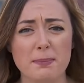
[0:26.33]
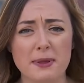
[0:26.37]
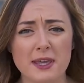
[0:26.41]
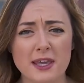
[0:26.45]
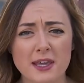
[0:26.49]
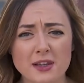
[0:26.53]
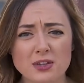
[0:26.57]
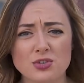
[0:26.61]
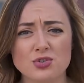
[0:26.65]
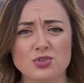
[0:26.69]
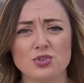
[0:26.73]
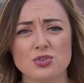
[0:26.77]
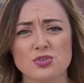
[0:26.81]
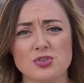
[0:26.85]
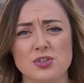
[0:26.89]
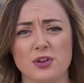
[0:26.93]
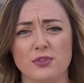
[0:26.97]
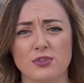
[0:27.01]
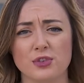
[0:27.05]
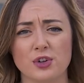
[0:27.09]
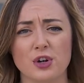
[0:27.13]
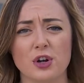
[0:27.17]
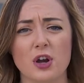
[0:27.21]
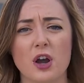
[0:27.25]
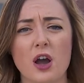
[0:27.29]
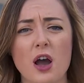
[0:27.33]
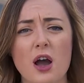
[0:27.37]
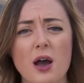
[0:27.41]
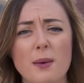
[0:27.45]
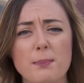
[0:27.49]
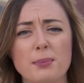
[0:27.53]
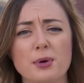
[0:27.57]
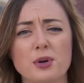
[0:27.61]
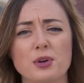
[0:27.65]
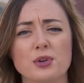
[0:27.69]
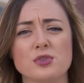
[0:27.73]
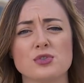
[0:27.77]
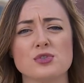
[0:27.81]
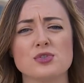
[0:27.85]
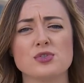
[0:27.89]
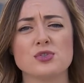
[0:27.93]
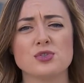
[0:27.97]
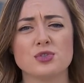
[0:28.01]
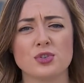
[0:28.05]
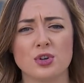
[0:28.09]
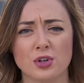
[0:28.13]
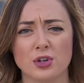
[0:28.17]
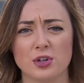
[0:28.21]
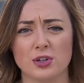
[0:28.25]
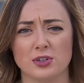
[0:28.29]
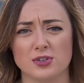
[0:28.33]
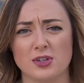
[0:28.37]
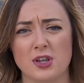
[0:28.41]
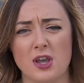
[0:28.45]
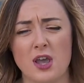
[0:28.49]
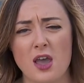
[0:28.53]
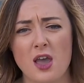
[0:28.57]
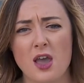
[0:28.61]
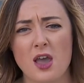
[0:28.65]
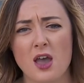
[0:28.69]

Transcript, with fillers: pictures of her up her skirt.